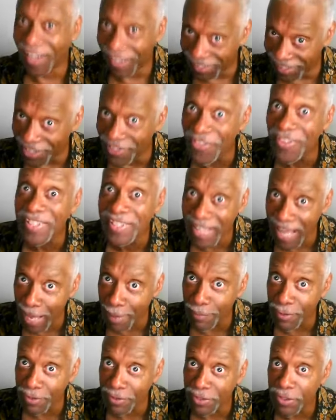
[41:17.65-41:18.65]
on the
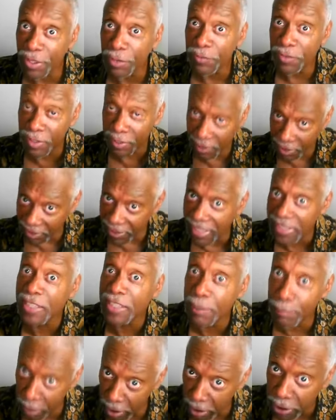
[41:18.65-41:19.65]
Sabbath, just because that's going
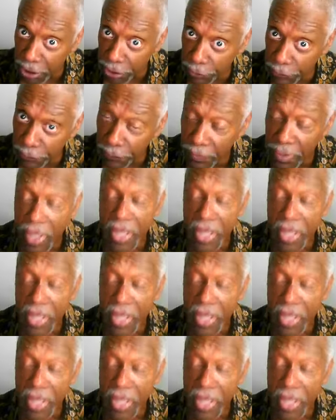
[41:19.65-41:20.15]
to bug you.